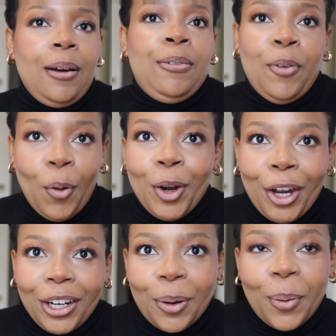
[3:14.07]
for a
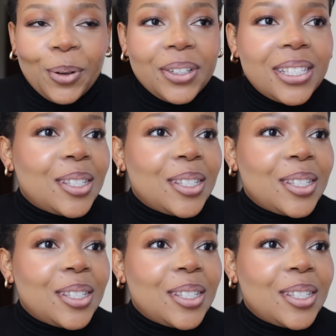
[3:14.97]
good cause,